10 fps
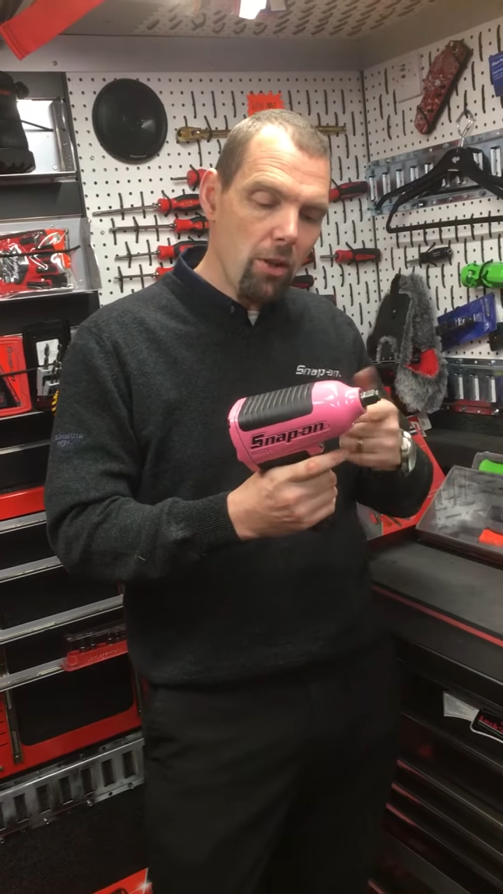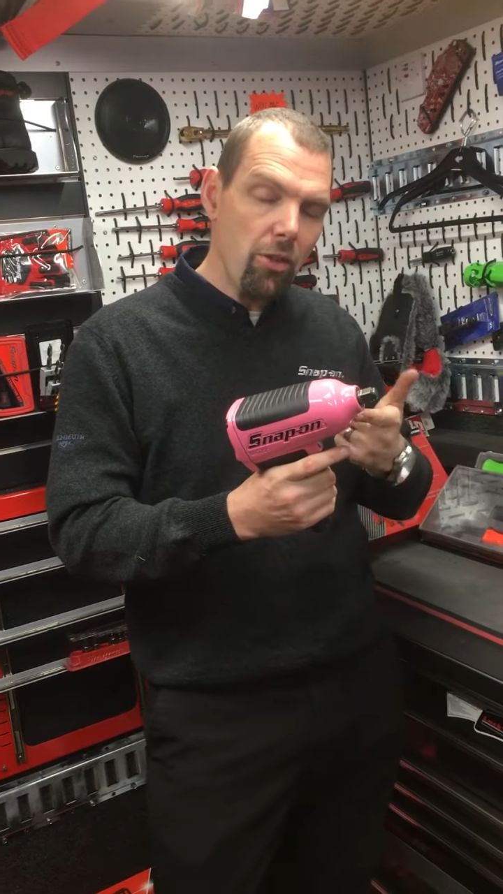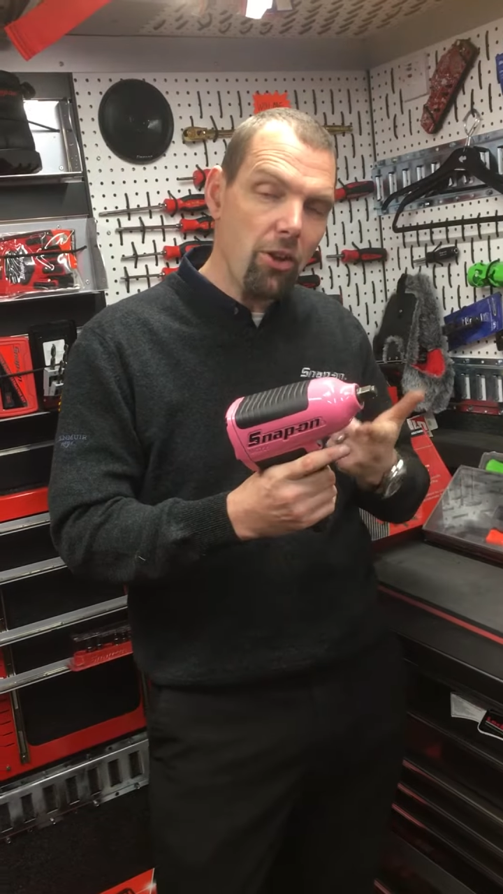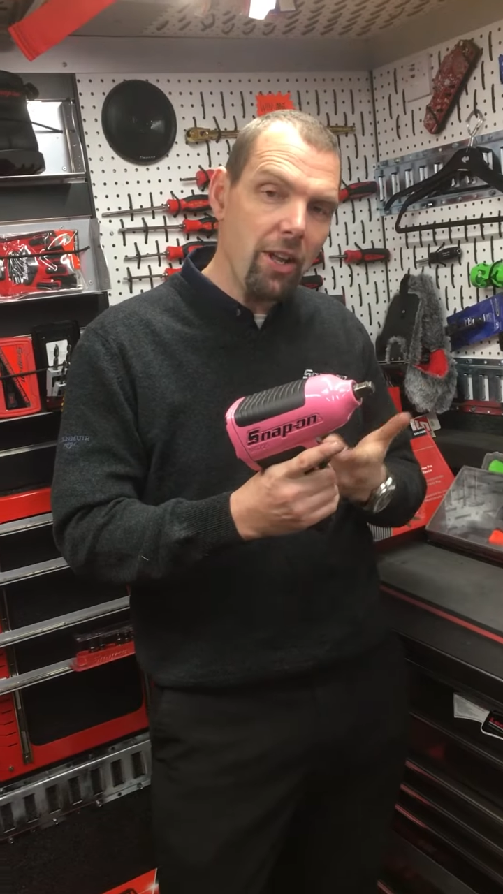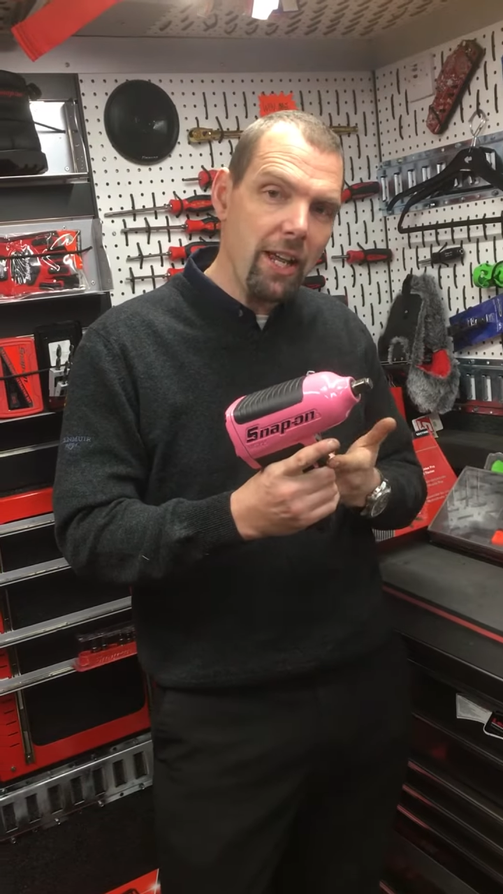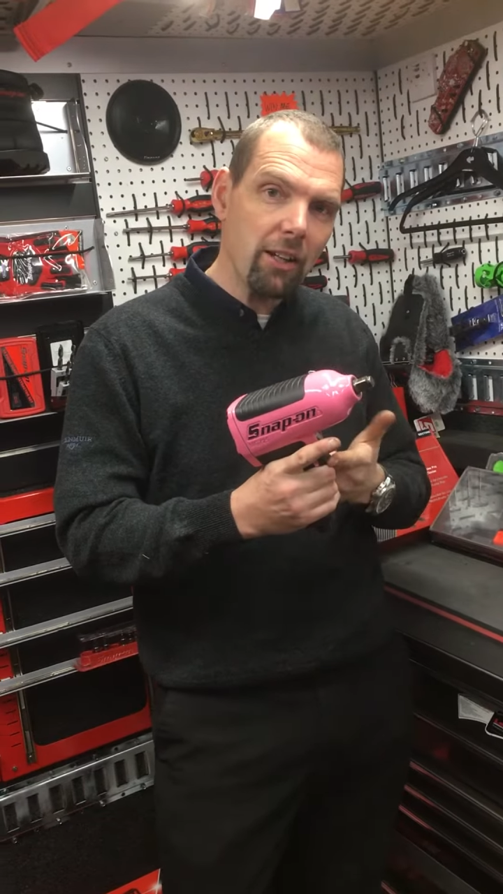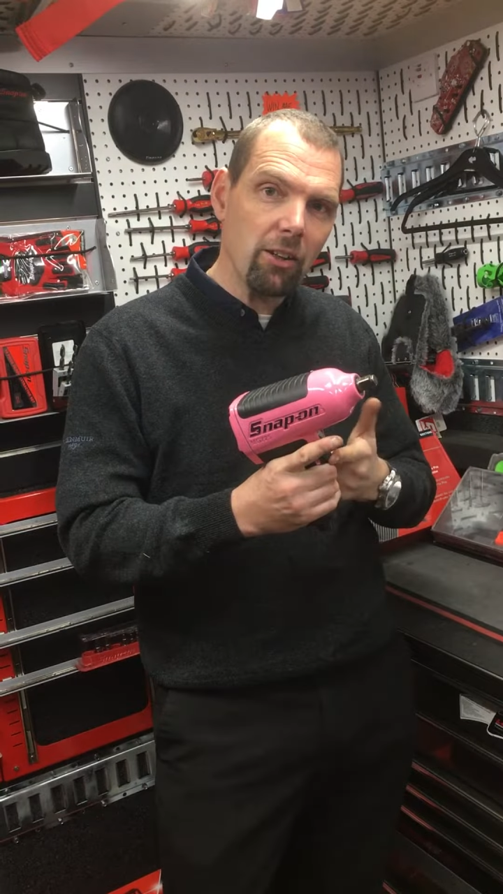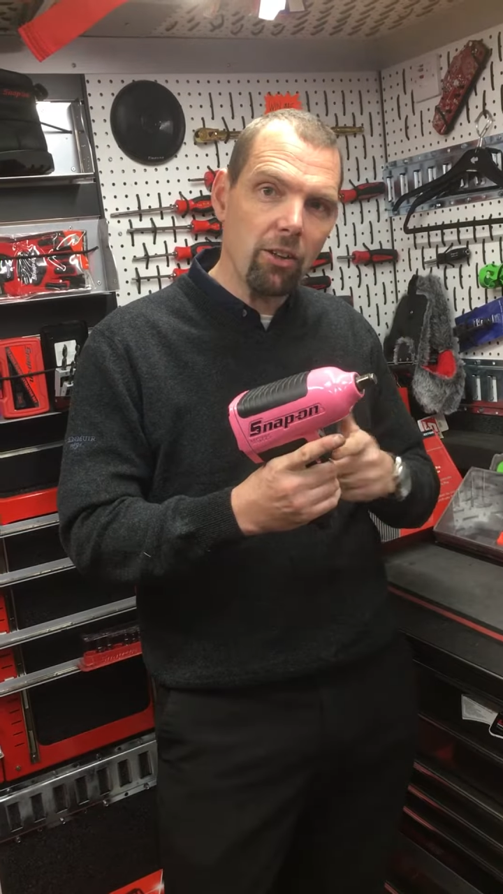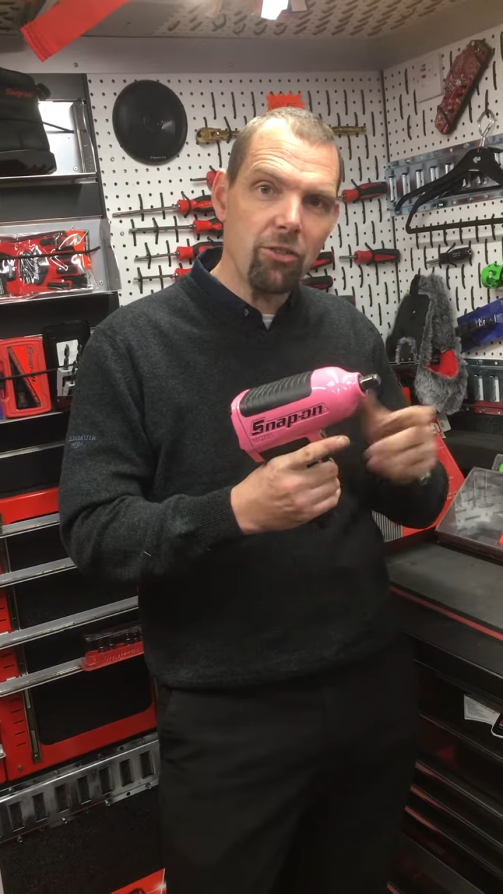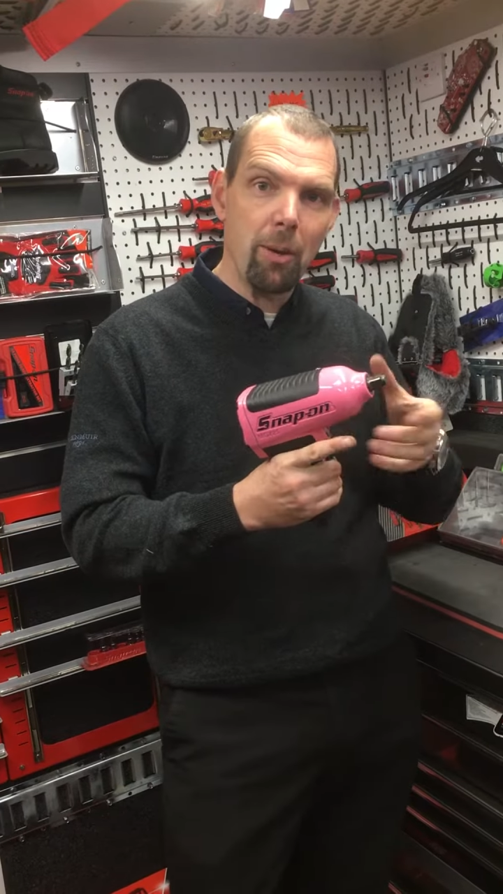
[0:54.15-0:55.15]
The
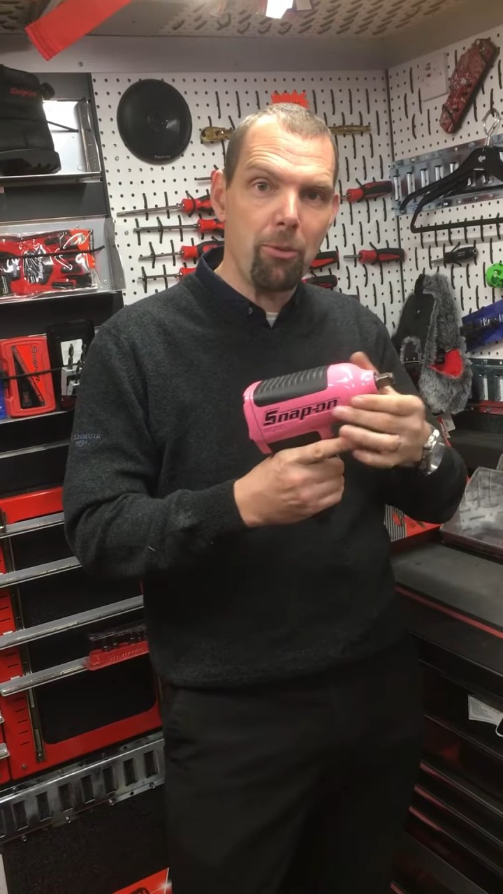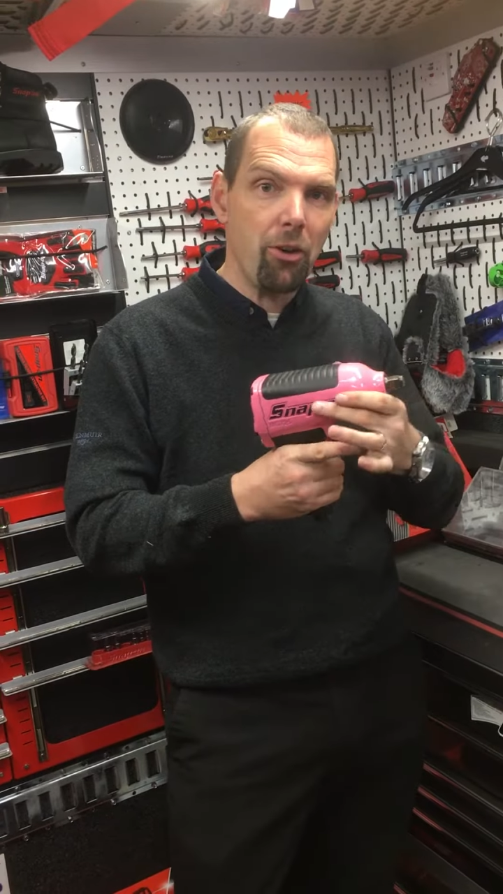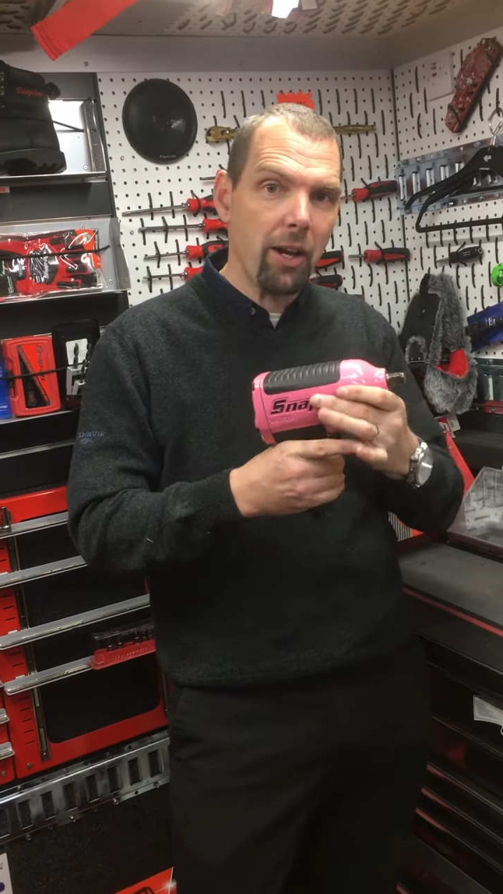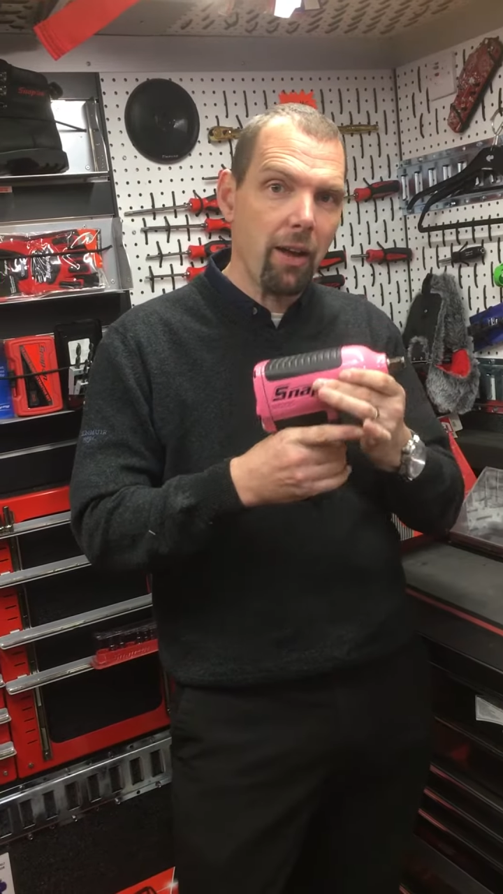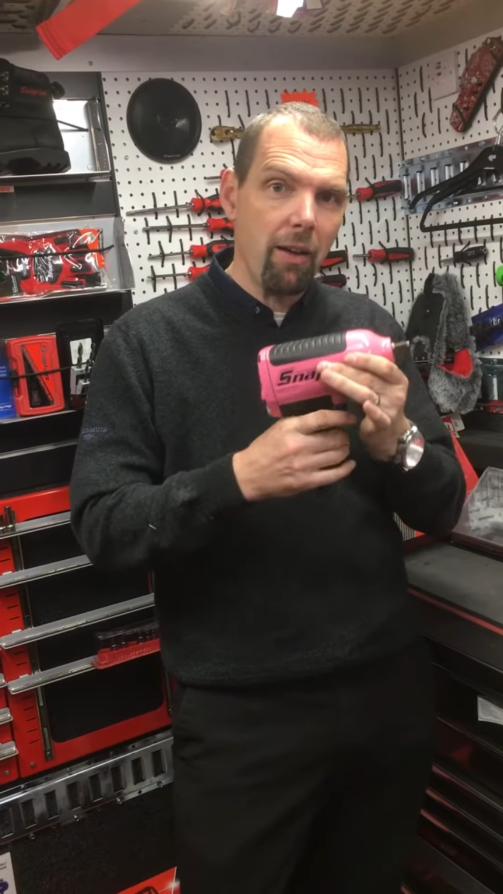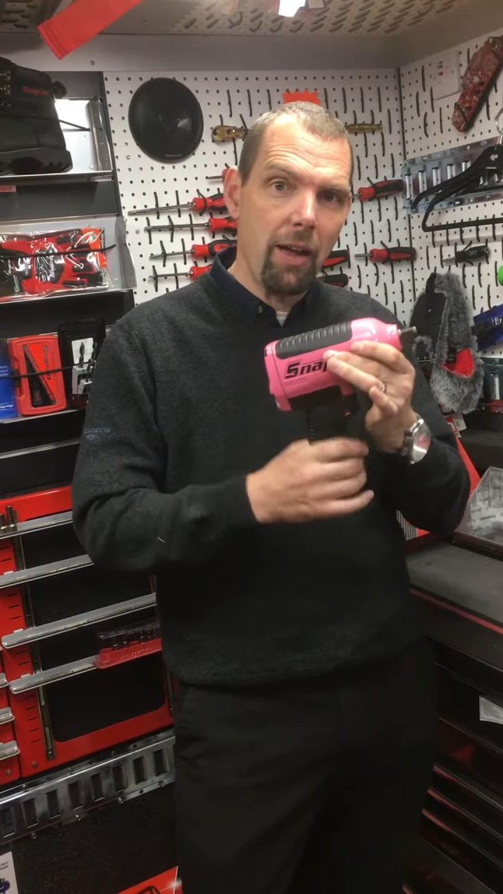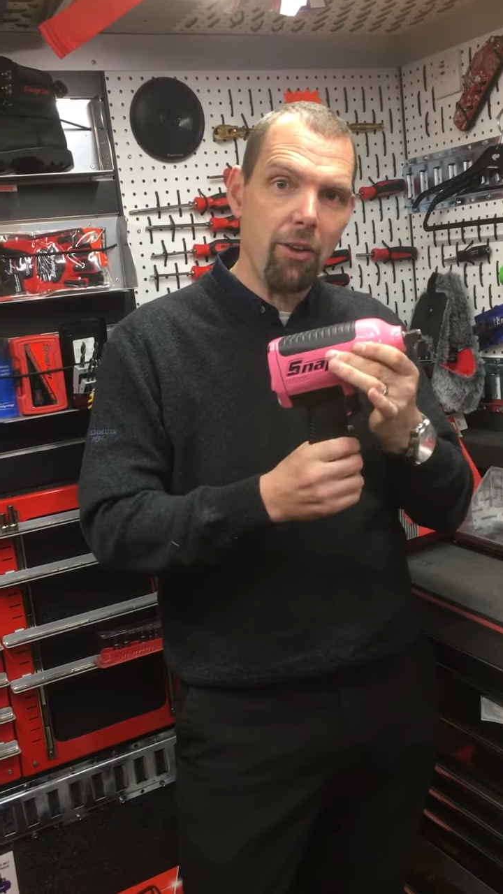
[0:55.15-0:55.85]
needle tip trigger